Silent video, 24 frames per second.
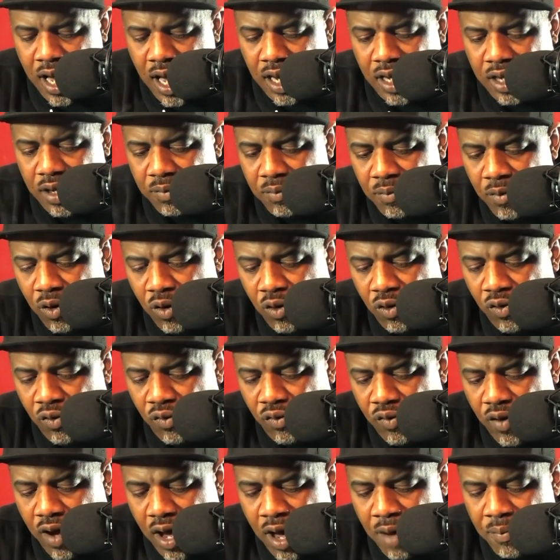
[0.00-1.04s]

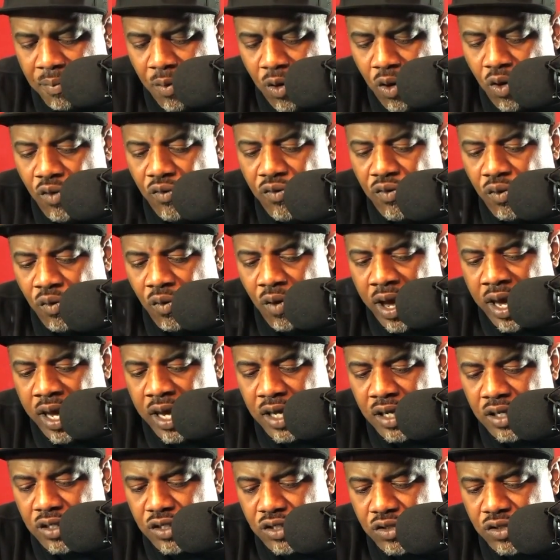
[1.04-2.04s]
I move away in